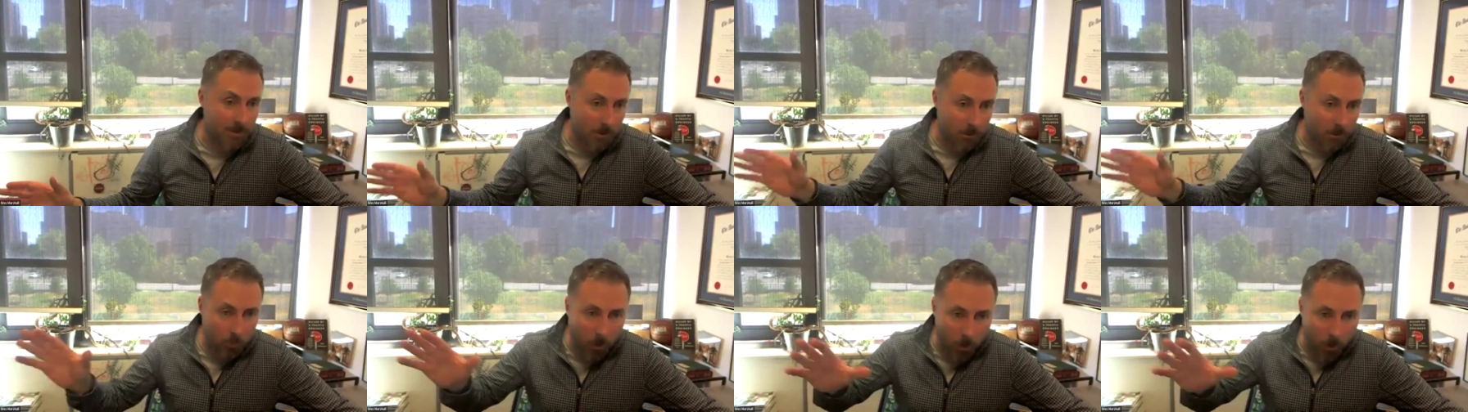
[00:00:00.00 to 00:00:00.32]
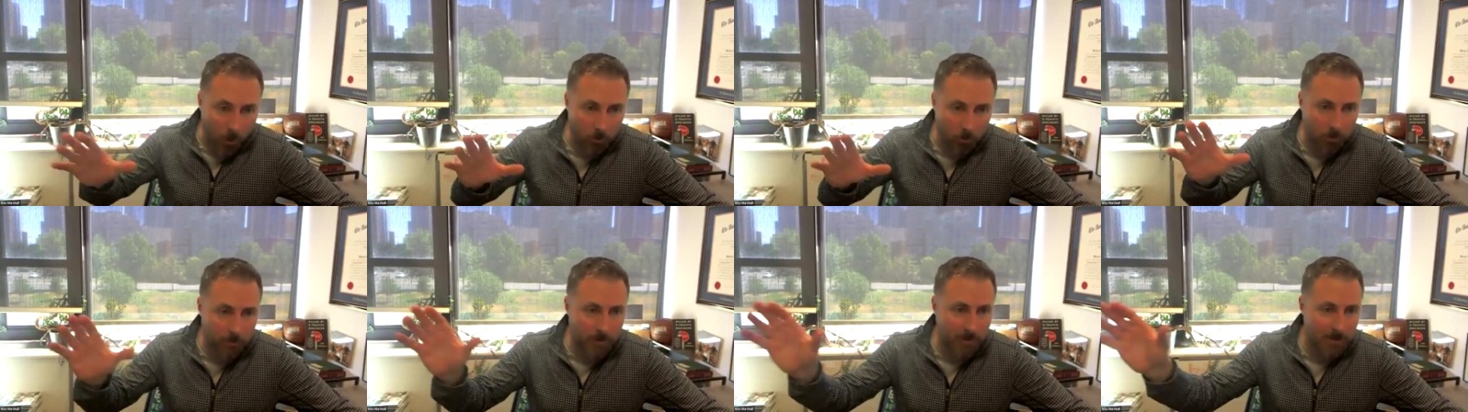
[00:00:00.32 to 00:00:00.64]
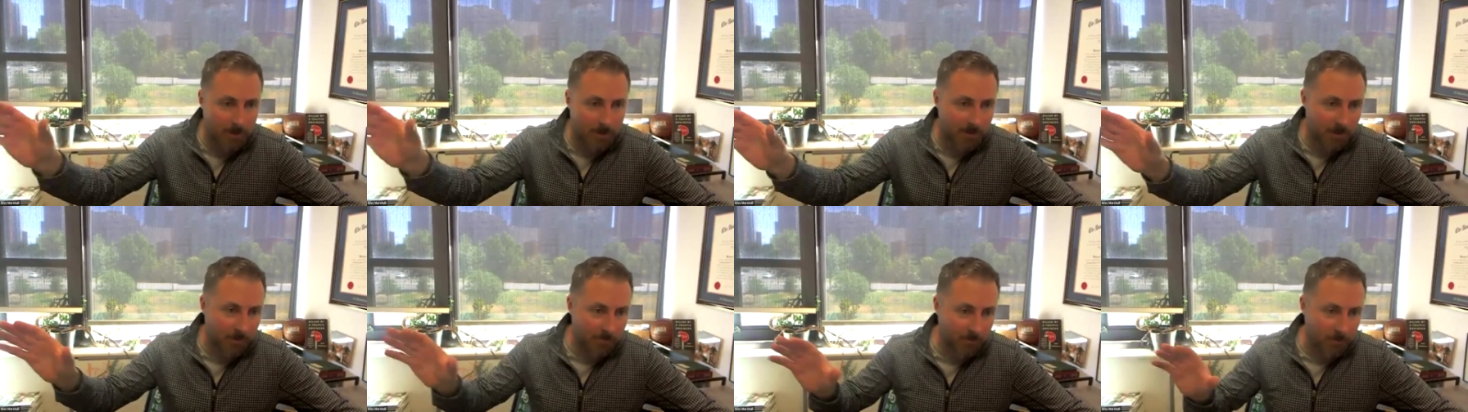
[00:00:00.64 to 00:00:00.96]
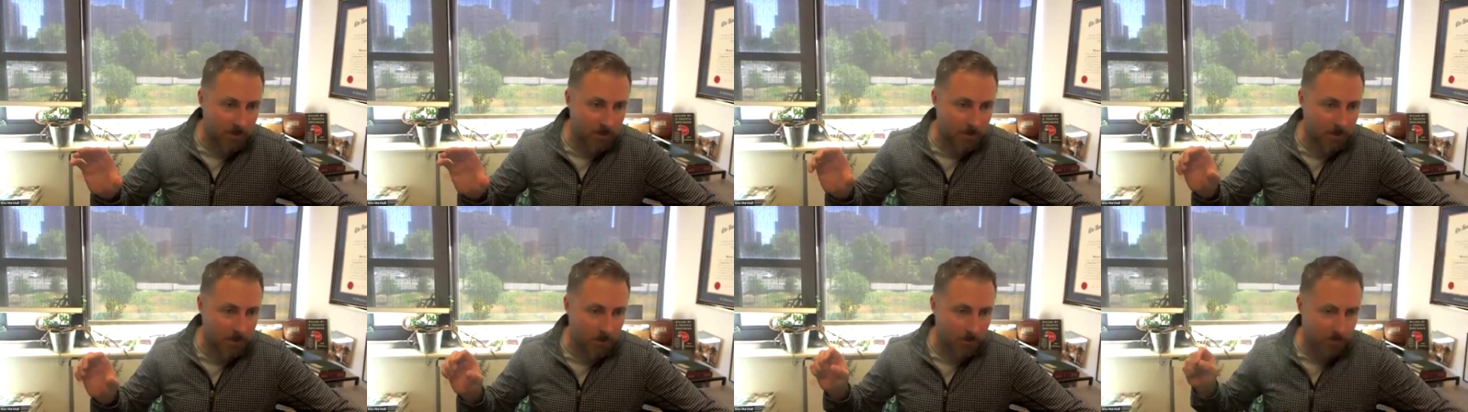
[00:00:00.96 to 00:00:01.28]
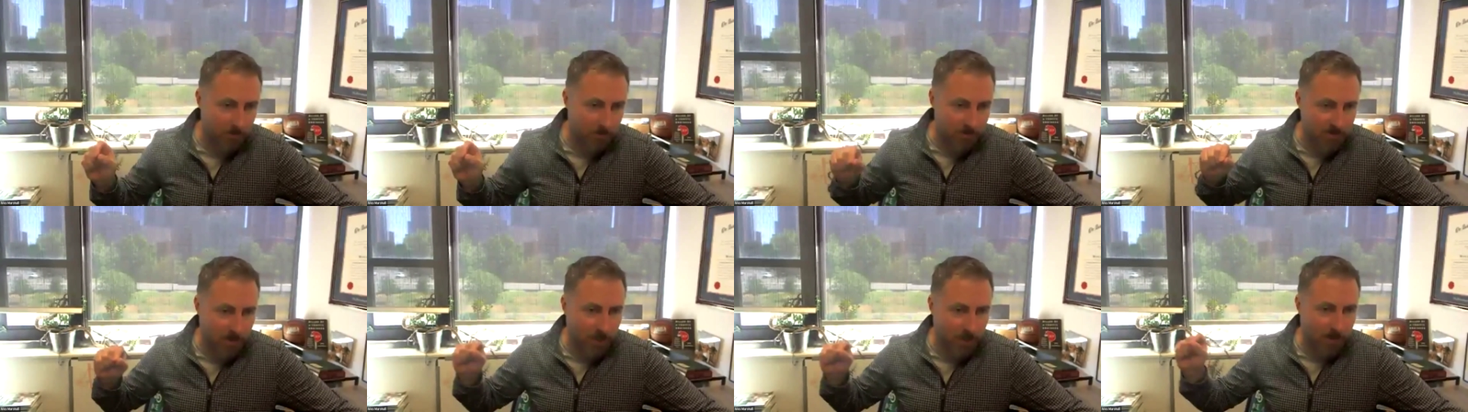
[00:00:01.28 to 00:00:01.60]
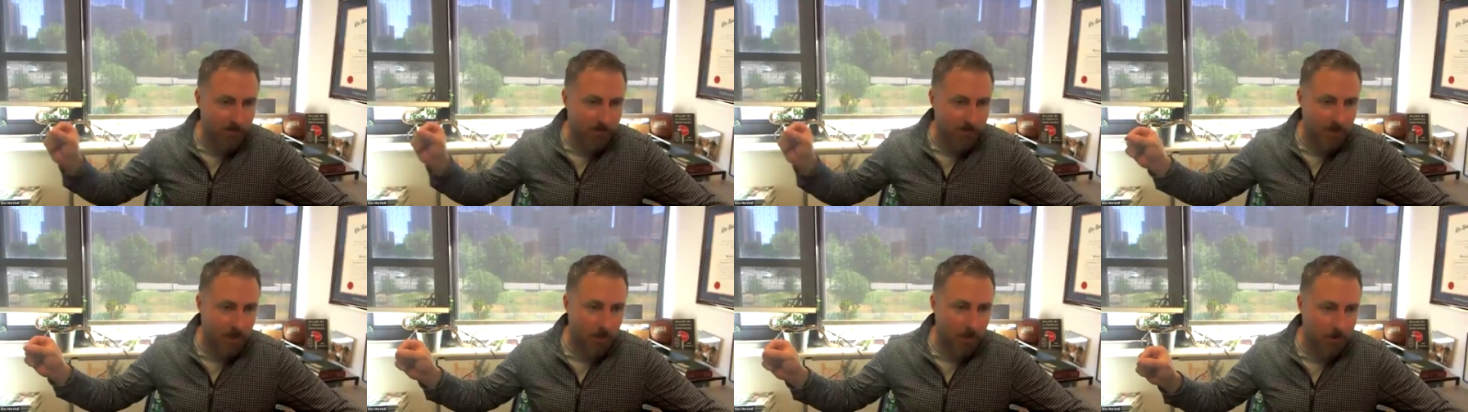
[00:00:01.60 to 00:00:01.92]
Like, what would be the difference in terms of
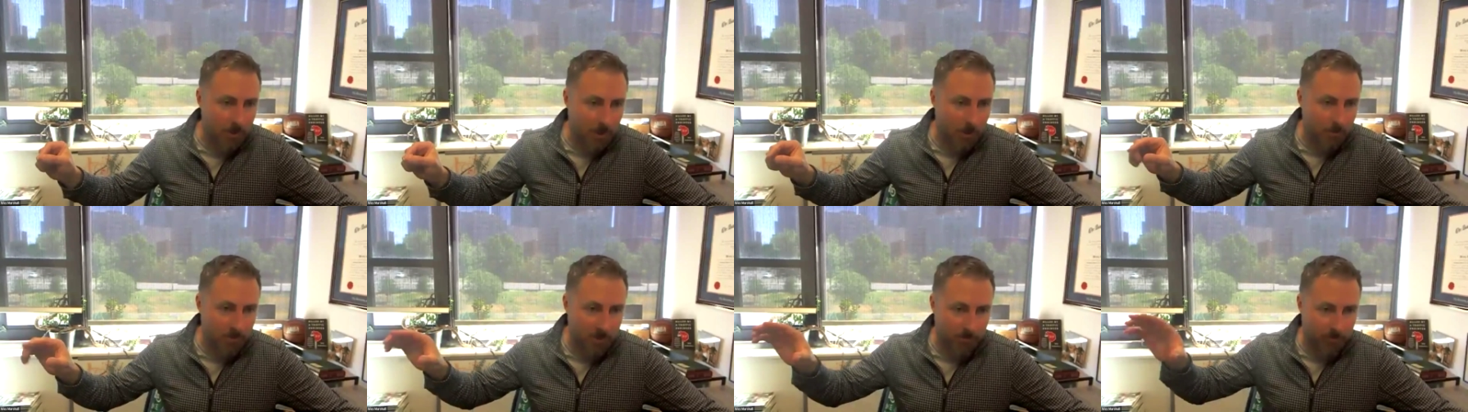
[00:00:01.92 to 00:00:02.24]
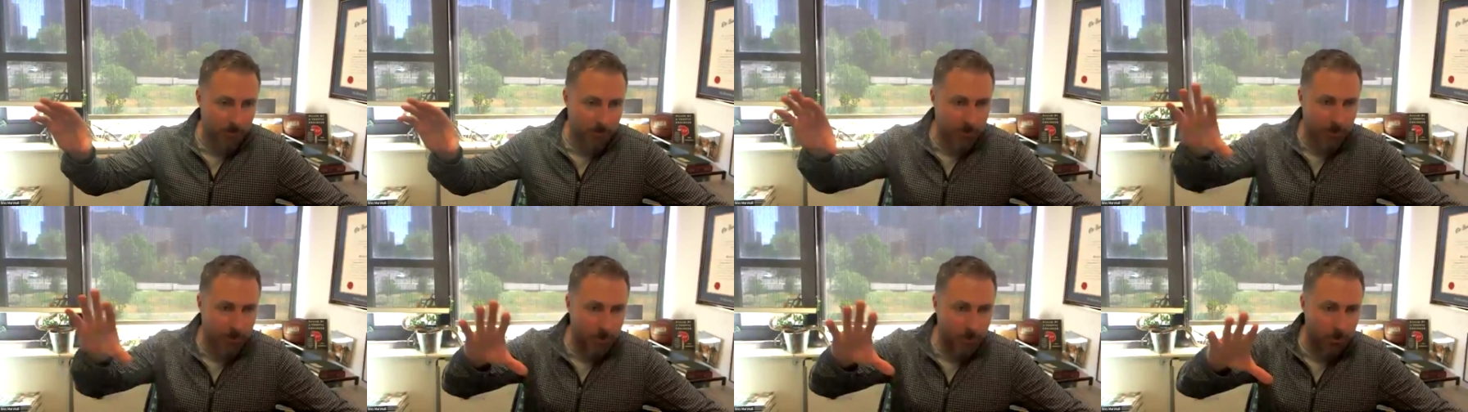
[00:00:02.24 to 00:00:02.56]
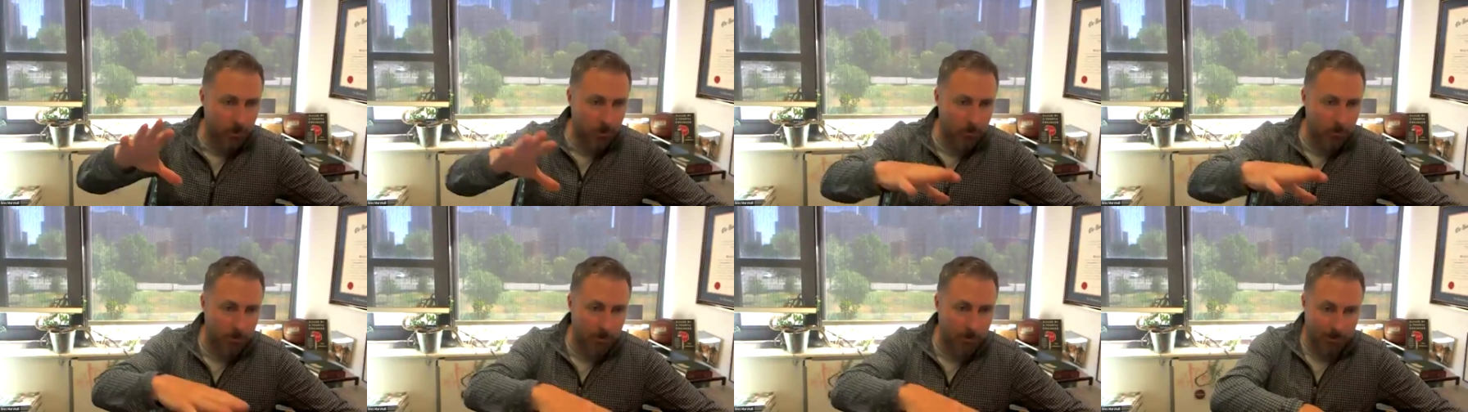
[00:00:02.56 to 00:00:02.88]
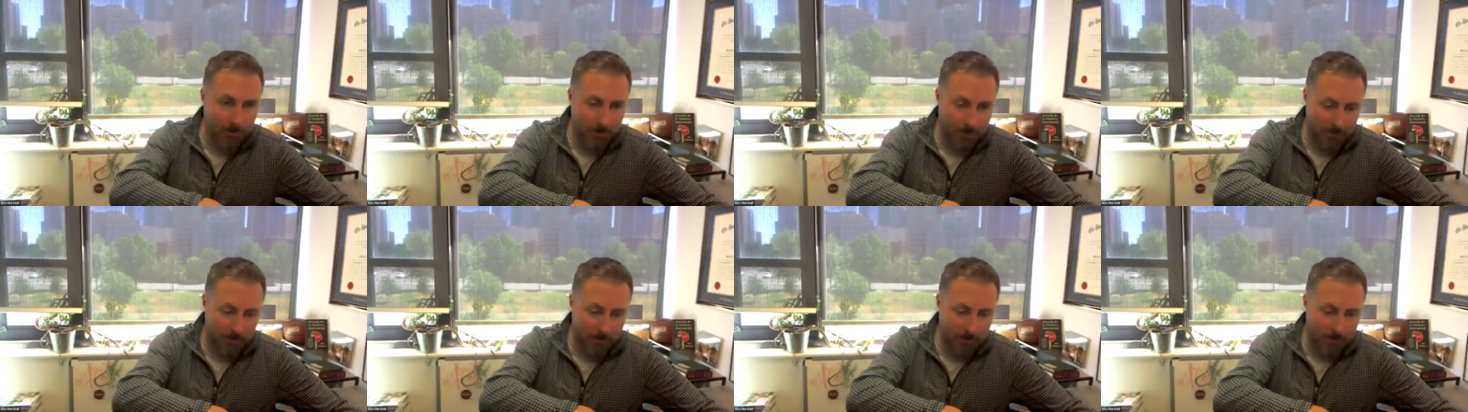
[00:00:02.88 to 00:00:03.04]
safety outcomes if we do